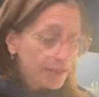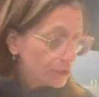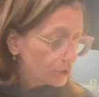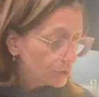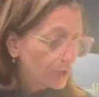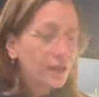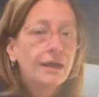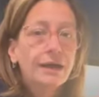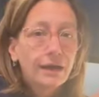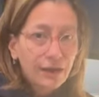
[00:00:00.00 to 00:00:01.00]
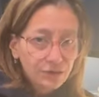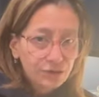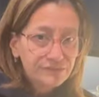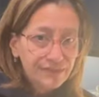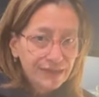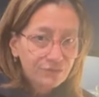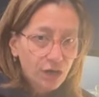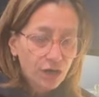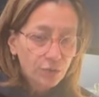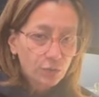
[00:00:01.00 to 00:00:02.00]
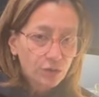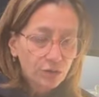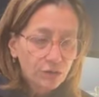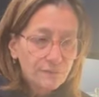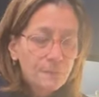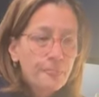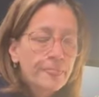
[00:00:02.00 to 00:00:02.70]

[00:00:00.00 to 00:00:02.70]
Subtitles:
mayo, use the avocado oil.